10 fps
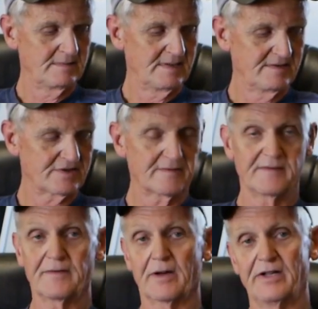He served
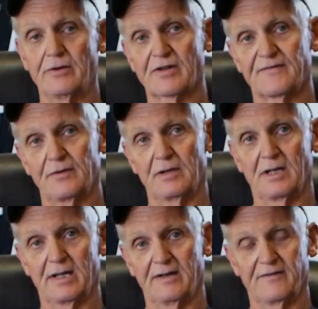a very useful
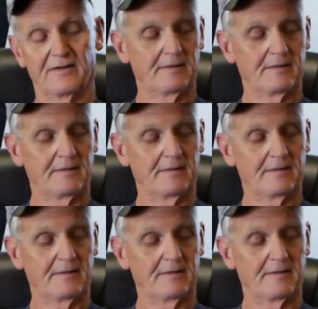life.